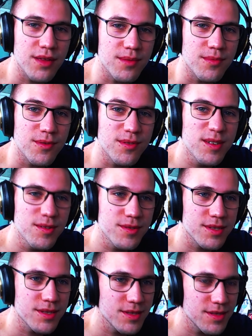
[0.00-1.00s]
incredible. It
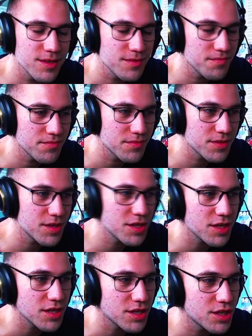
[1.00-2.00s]
was
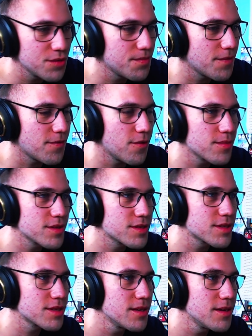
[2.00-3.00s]
such a chill
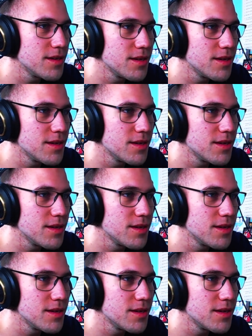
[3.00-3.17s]
performance.